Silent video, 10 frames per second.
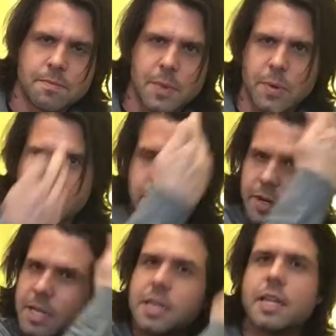There we go.
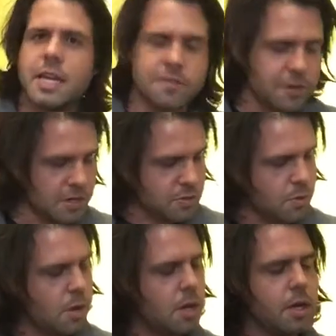Into the next verse.
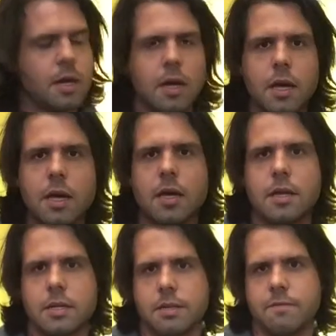One
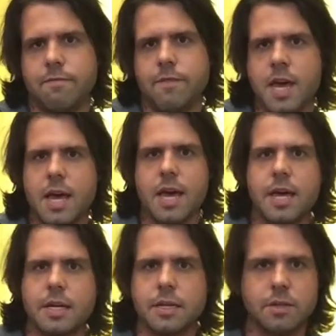
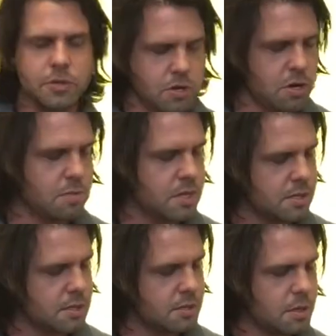uninvited
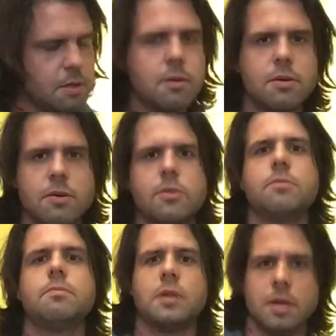
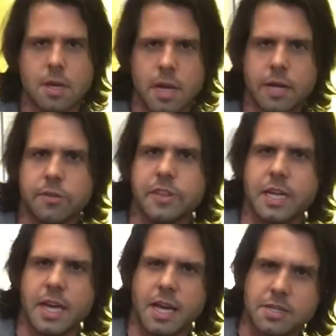chromosome. I don't
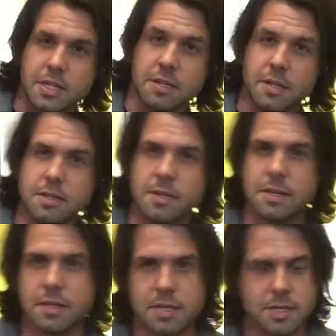think he actually does
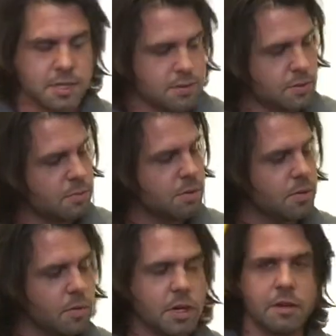anything in this one,
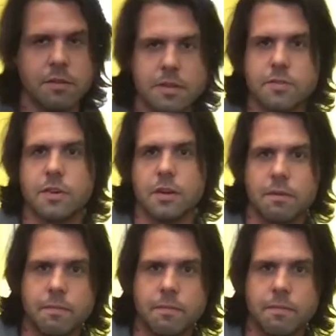but whatever, it's fun.